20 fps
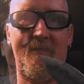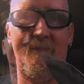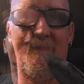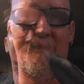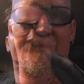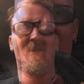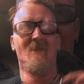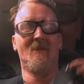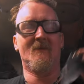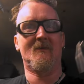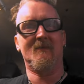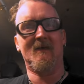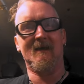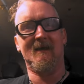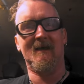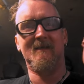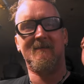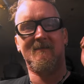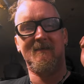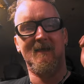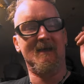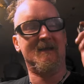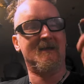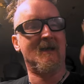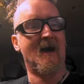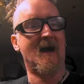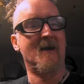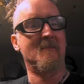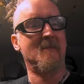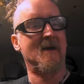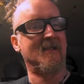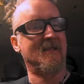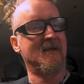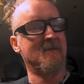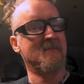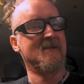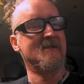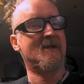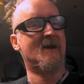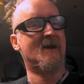So, like I said, comment, let me